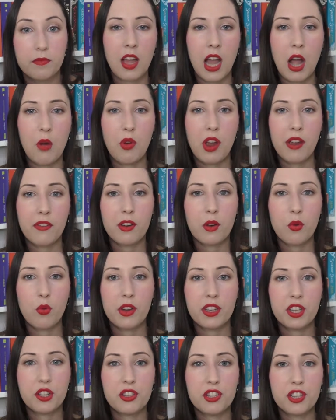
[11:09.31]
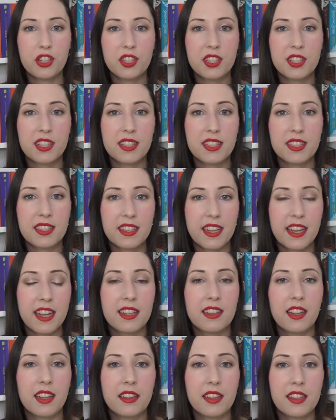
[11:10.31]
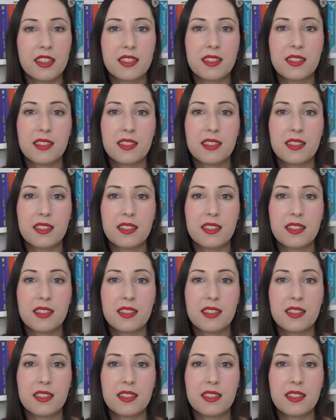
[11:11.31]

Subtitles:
However, when you just say it like this,